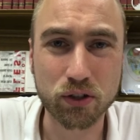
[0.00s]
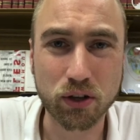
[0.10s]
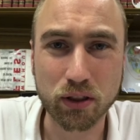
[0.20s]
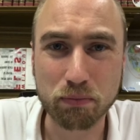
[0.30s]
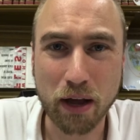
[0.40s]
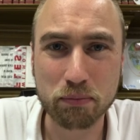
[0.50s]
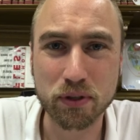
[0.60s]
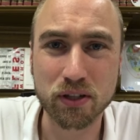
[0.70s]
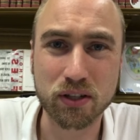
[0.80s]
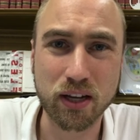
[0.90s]
John the
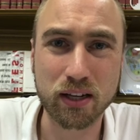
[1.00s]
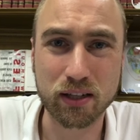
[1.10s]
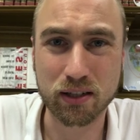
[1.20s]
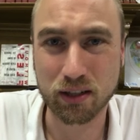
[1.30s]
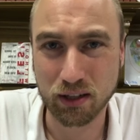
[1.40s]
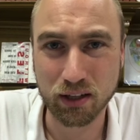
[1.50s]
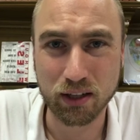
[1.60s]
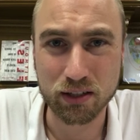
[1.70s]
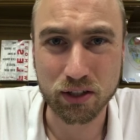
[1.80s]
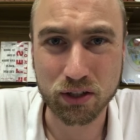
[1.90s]
Baptist said it,
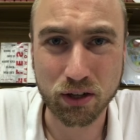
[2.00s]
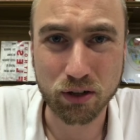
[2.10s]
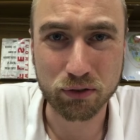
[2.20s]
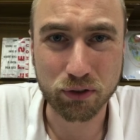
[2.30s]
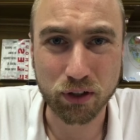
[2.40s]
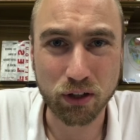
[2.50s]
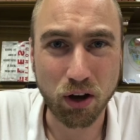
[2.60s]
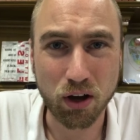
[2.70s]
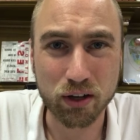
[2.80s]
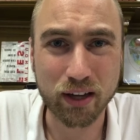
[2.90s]
to serve
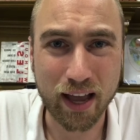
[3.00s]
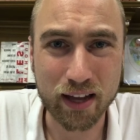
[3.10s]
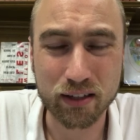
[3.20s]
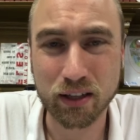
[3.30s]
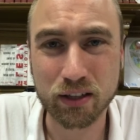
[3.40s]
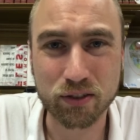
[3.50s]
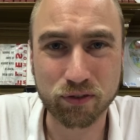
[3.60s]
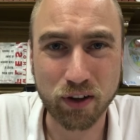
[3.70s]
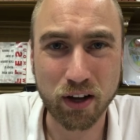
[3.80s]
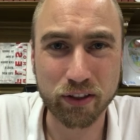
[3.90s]
God and his
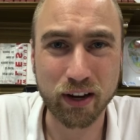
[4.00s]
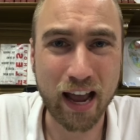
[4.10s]
Father,